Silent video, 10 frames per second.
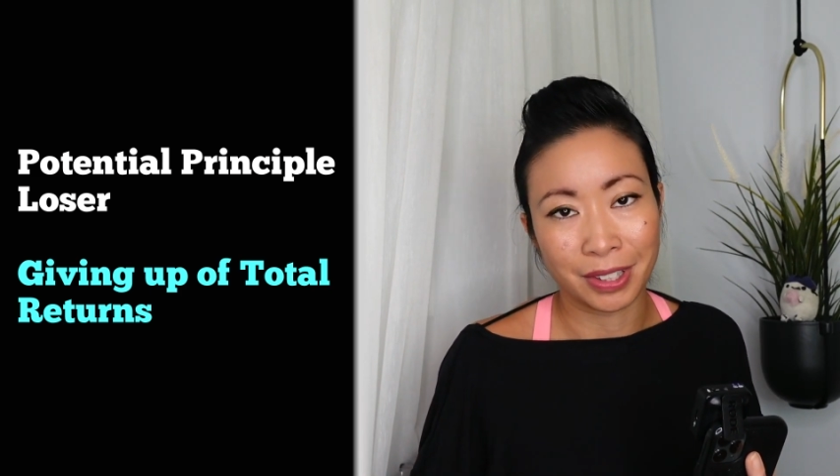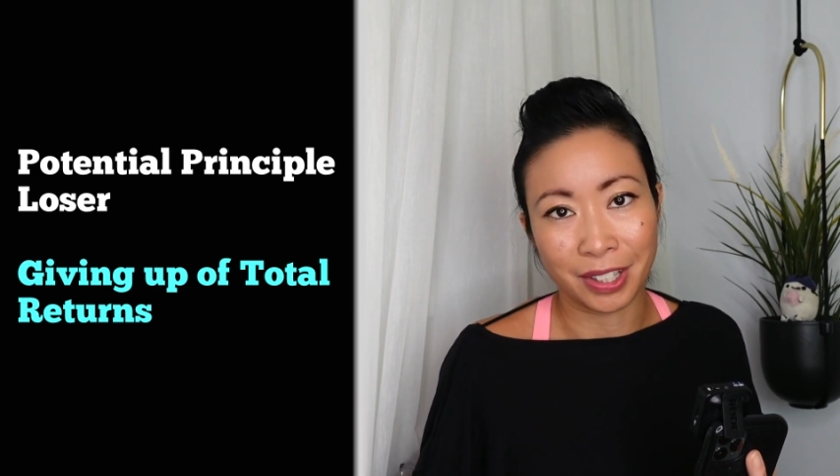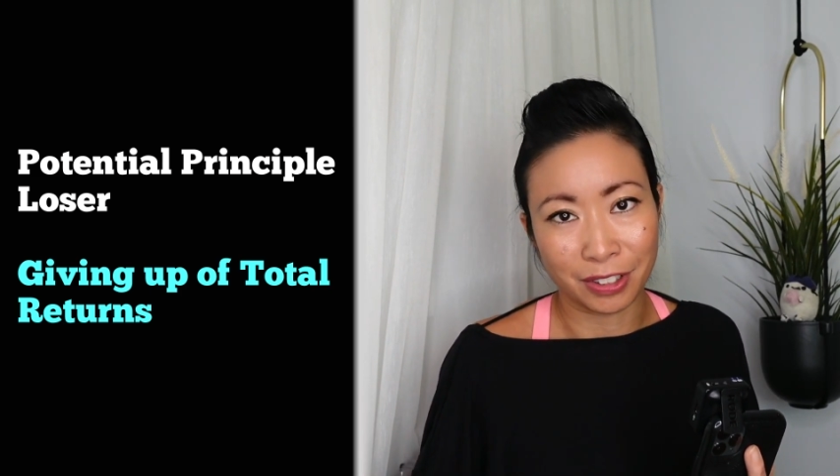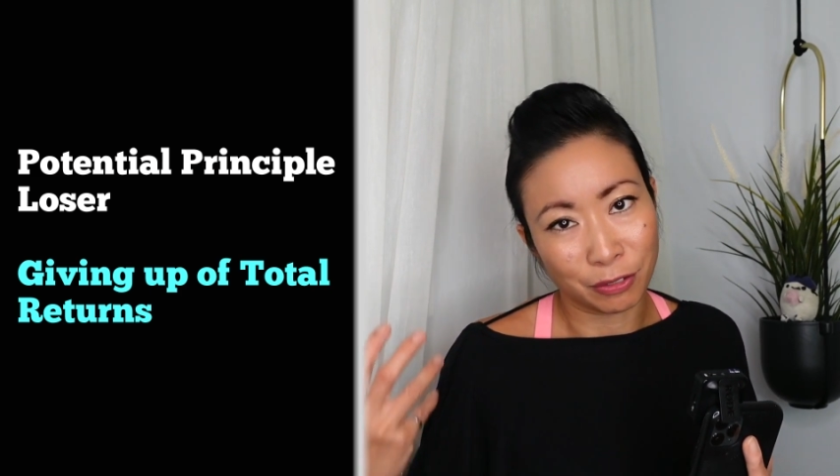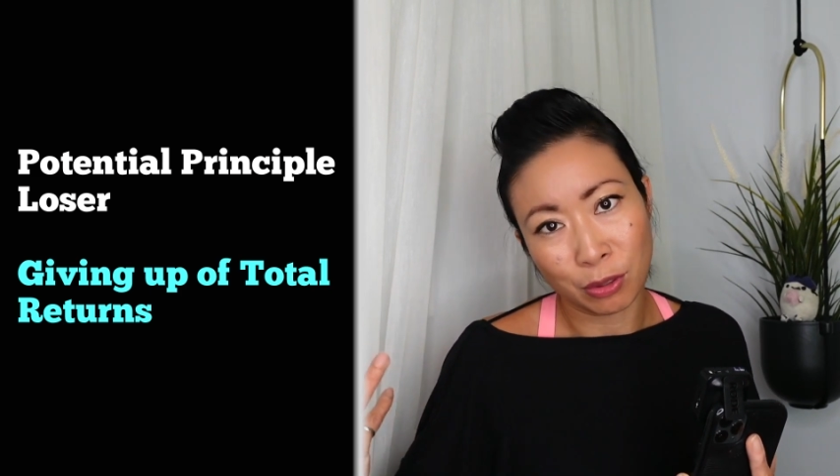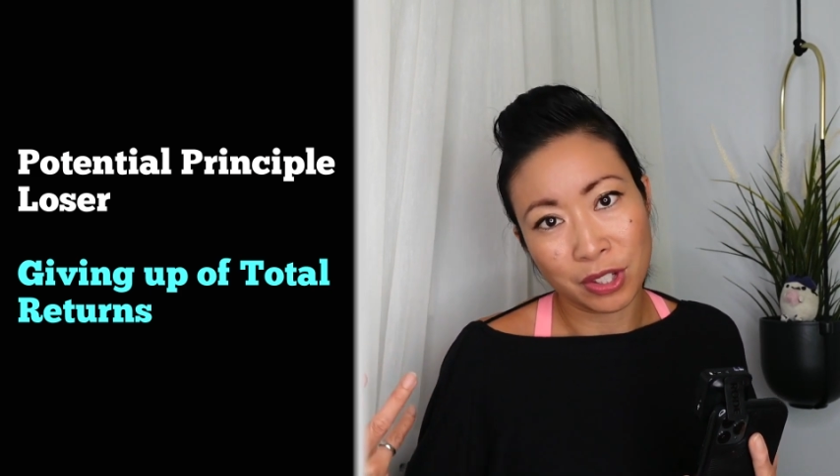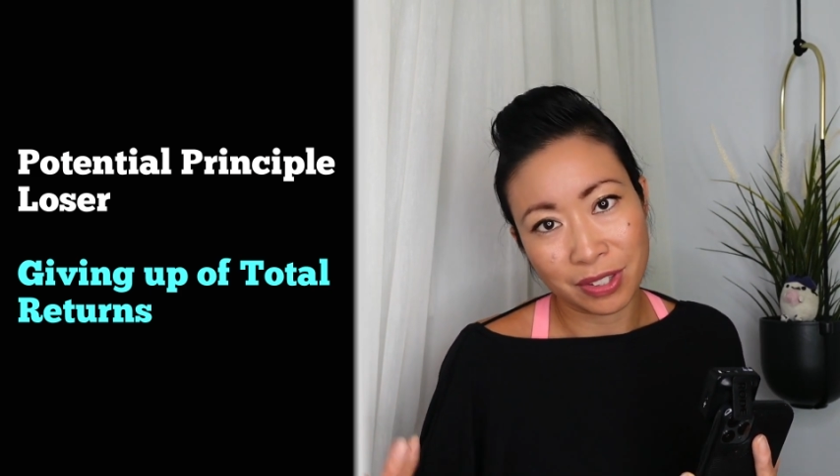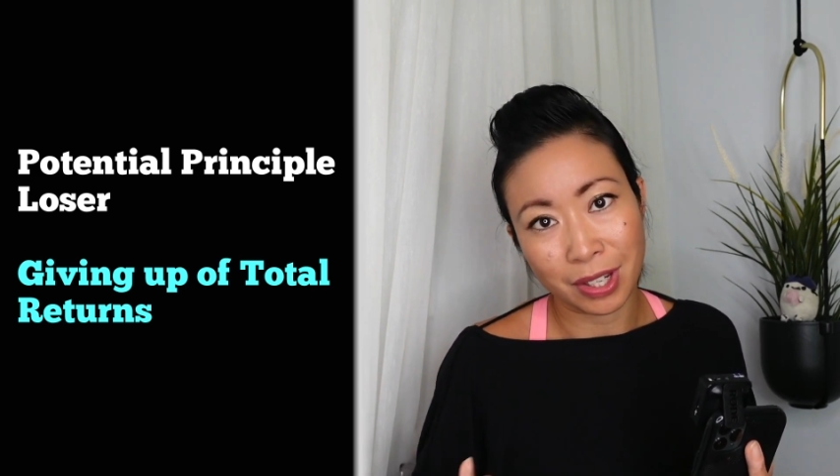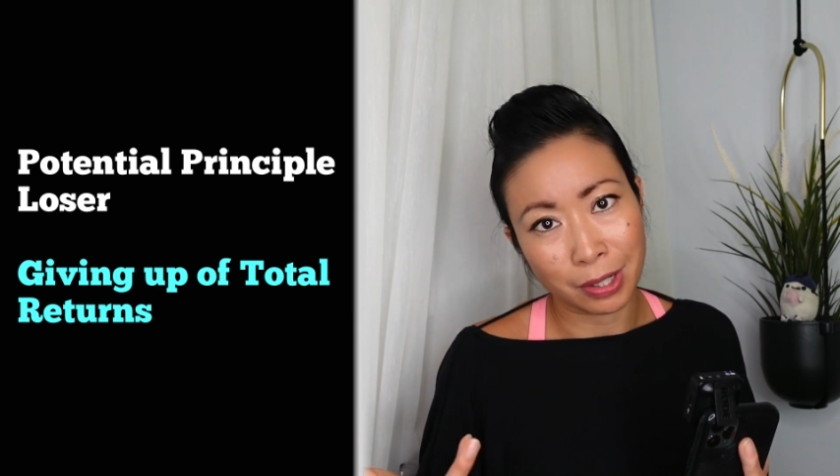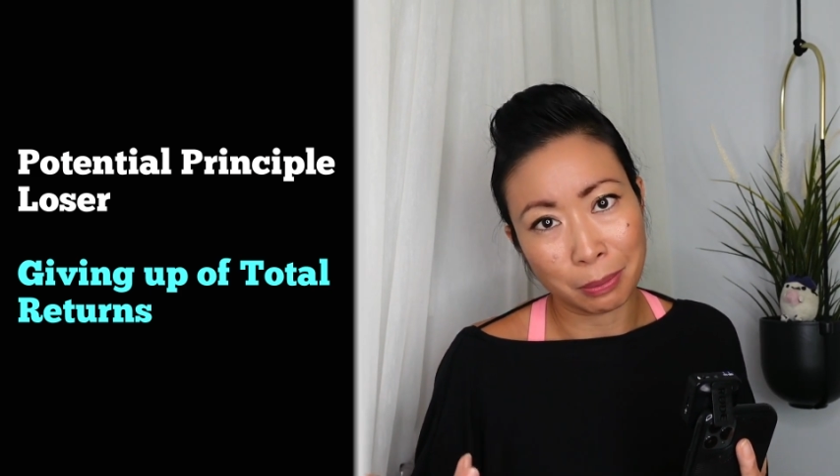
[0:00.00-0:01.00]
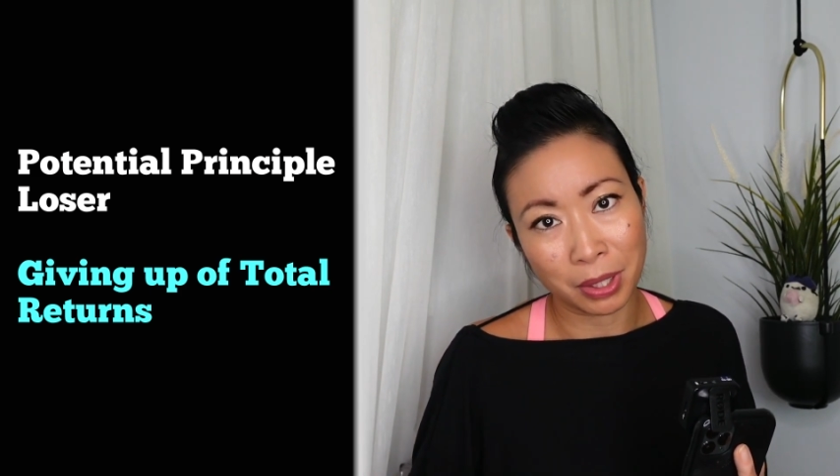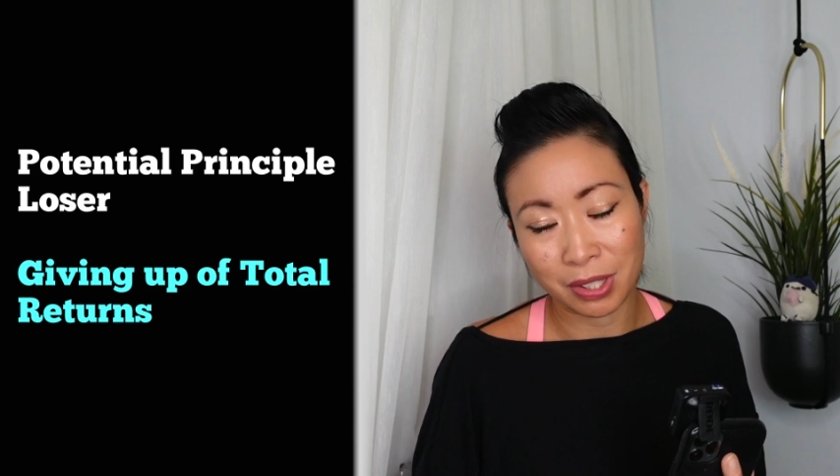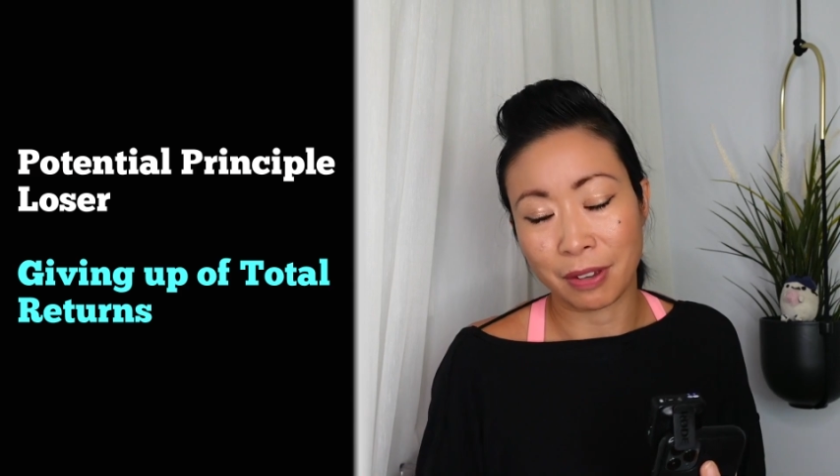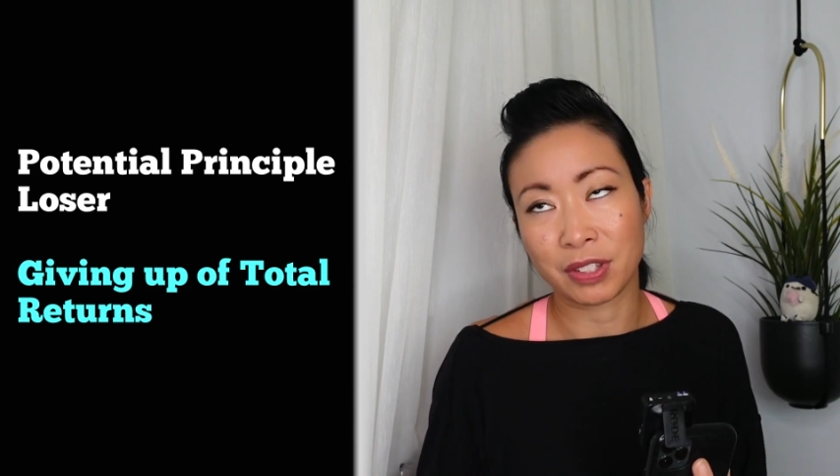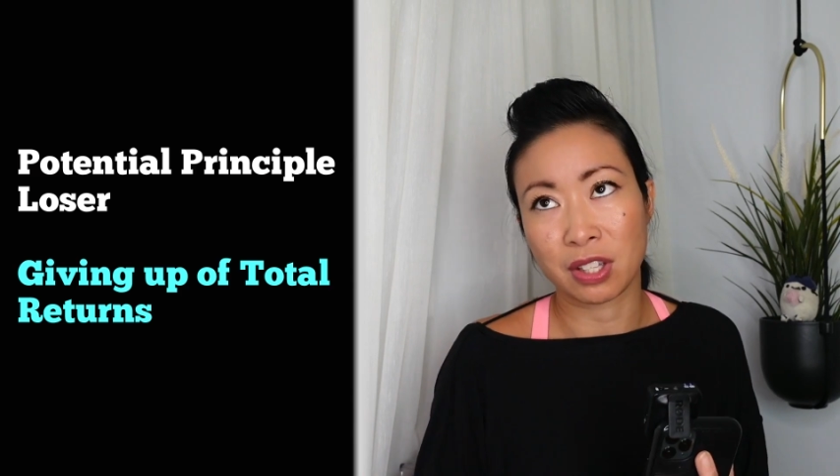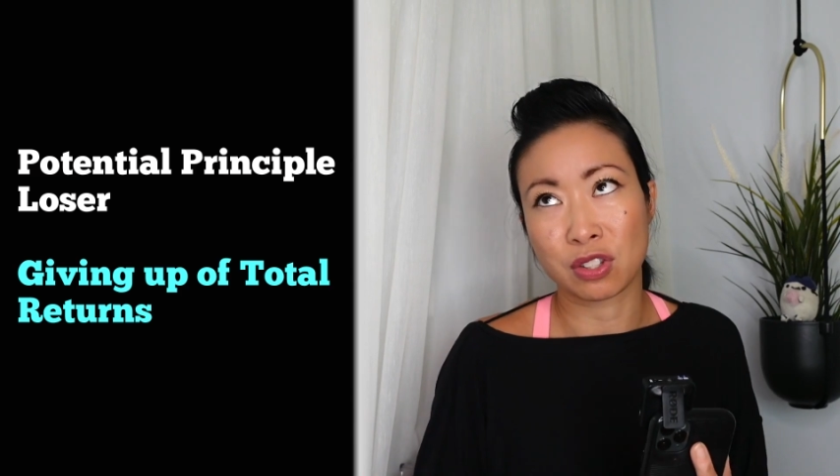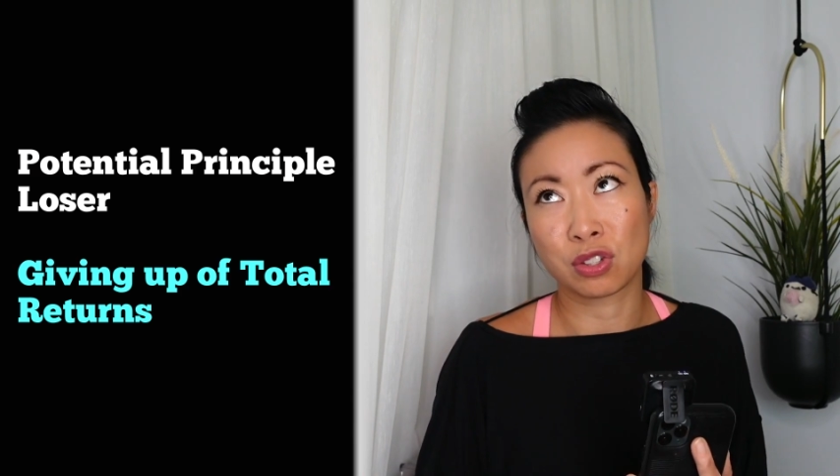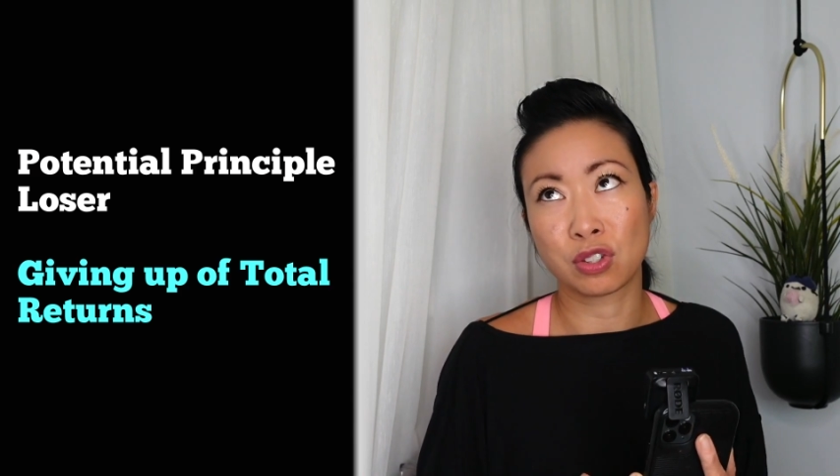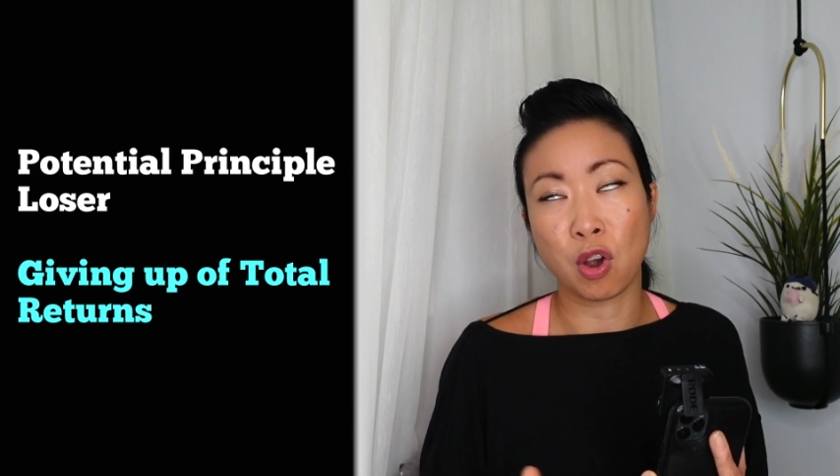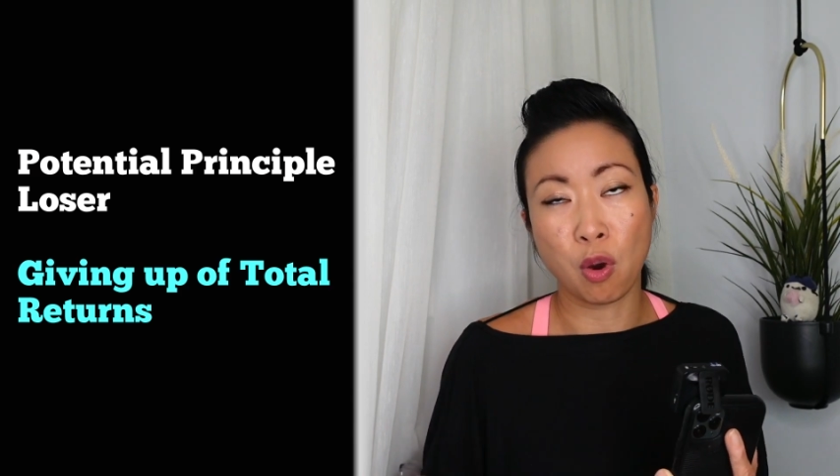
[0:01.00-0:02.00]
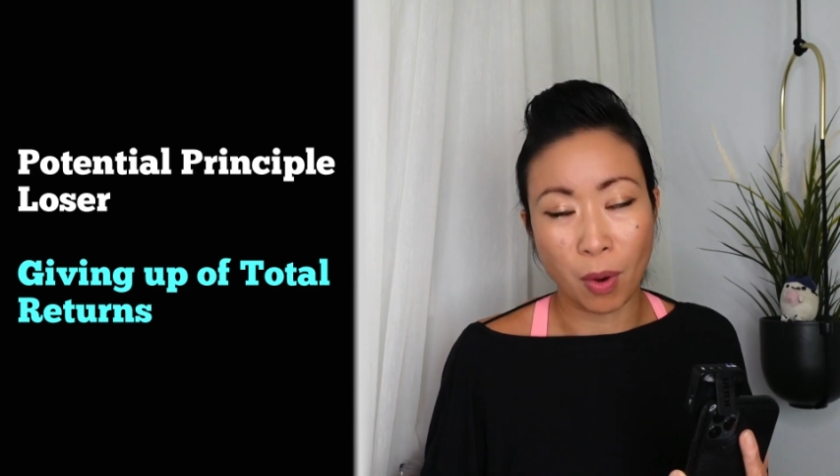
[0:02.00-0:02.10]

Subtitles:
And of course, tech companies have done so